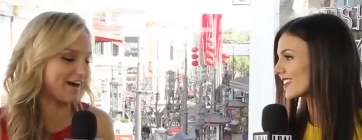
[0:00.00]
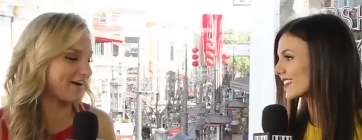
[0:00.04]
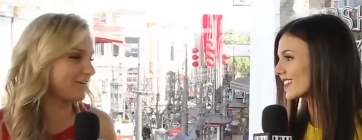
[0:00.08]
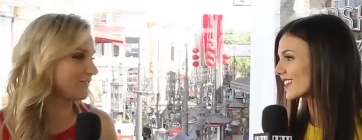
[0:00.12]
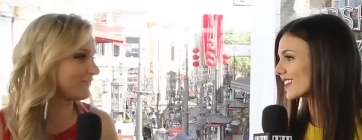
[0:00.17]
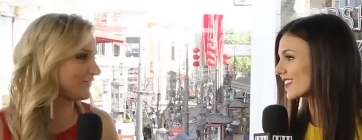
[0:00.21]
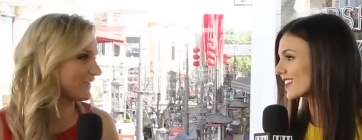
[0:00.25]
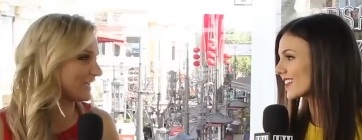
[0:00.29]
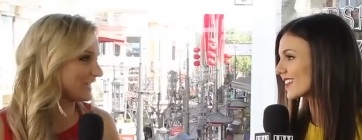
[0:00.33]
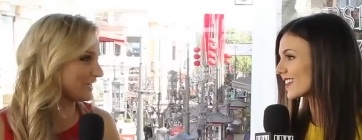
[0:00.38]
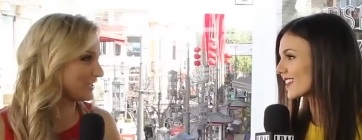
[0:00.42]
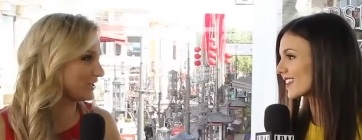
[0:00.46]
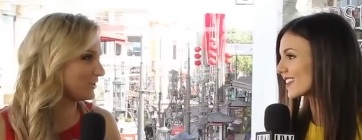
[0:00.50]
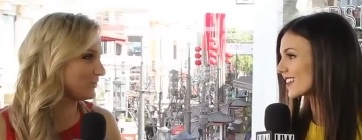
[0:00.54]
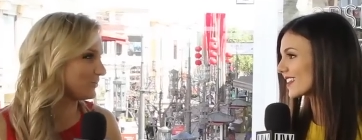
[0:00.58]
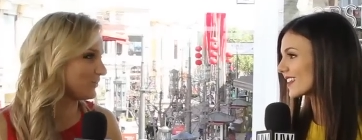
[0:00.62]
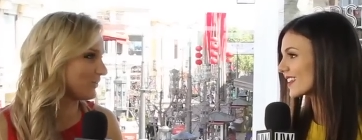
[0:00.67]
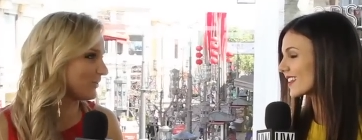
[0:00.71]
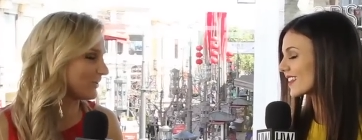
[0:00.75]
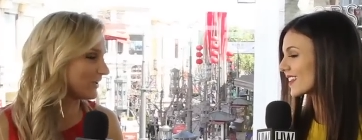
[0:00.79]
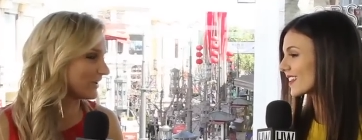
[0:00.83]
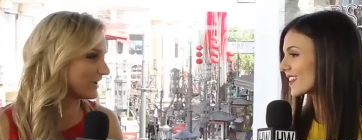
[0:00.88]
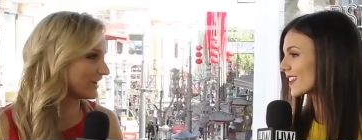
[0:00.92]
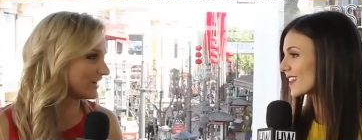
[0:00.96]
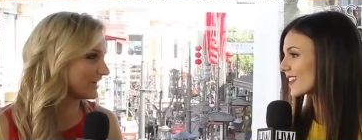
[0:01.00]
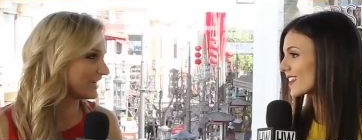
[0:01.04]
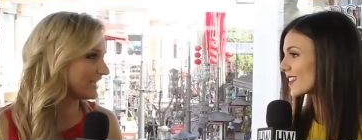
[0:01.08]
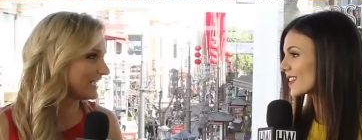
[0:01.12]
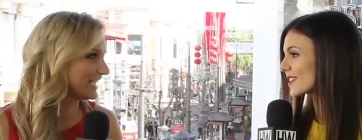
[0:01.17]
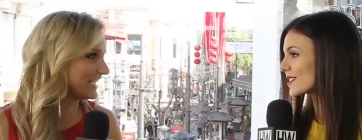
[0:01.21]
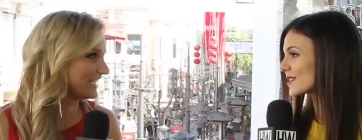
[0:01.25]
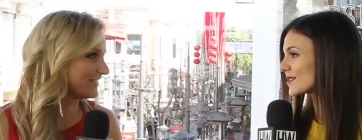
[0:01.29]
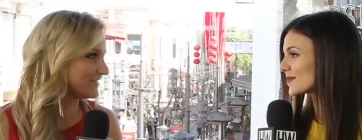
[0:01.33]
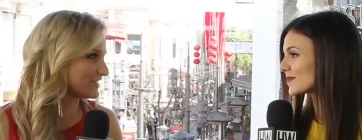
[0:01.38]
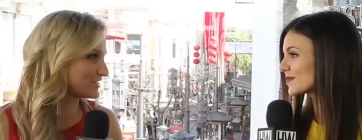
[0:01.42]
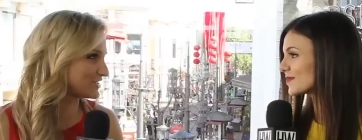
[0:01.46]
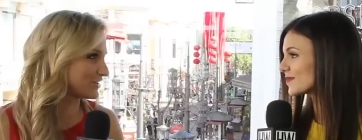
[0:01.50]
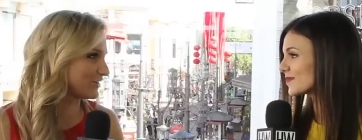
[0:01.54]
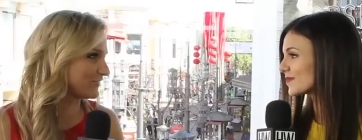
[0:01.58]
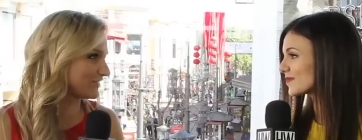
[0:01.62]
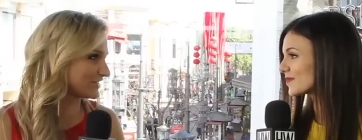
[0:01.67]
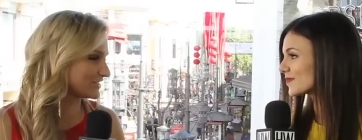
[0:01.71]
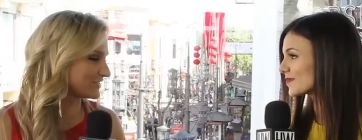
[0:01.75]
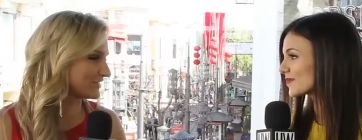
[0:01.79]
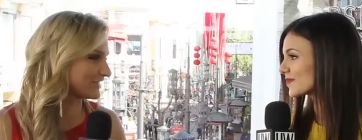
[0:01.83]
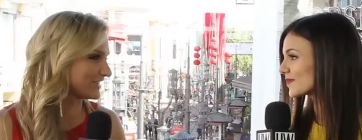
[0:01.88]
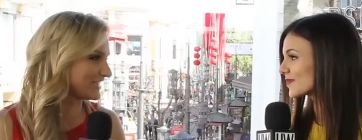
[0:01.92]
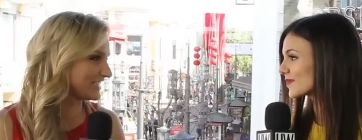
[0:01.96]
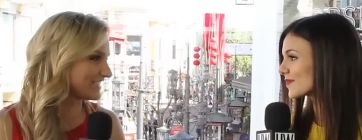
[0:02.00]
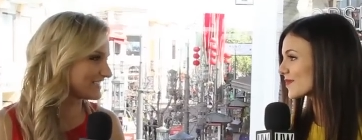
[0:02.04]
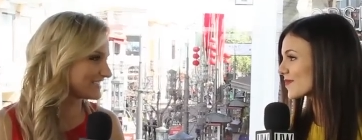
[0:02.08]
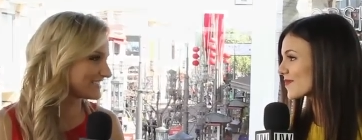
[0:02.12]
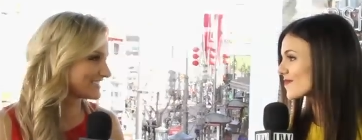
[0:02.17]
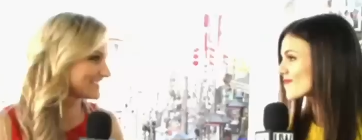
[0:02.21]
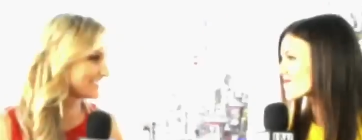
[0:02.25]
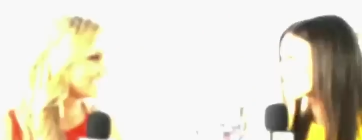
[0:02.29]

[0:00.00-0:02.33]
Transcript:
Speaker 1: outfit you wore in the show Victorious?